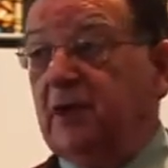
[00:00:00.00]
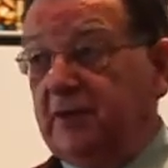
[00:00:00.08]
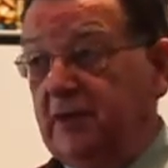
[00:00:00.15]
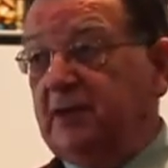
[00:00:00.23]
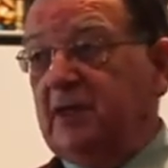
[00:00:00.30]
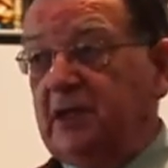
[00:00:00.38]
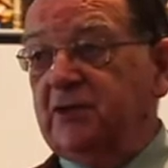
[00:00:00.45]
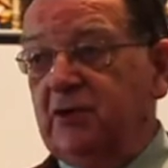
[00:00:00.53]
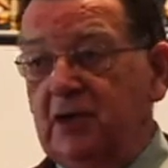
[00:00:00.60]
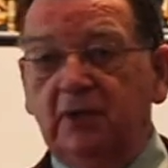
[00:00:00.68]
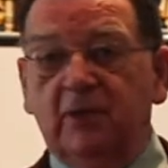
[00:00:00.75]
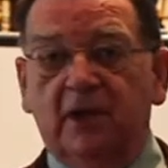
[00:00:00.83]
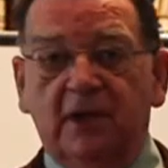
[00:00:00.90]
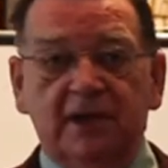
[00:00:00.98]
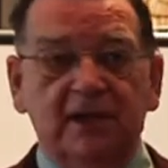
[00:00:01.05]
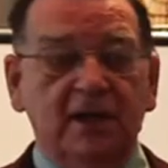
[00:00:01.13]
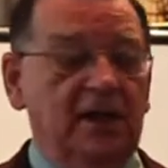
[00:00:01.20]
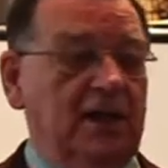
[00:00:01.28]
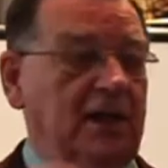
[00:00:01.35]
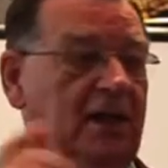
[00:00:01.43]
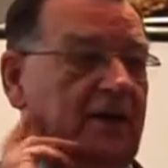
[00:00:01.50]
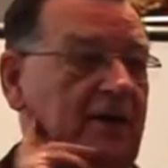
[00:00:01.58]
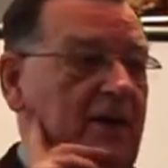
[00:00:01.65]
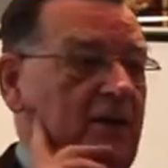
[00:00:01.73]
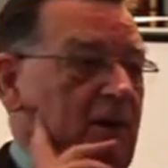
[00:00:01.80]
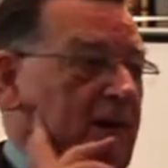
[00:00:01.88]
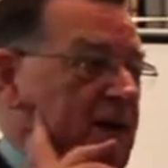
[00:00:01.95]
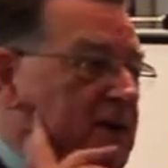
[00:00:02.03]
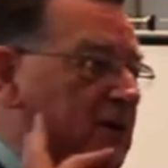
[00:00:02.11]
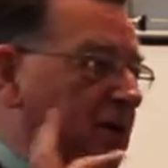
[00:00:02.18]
I think that's what it's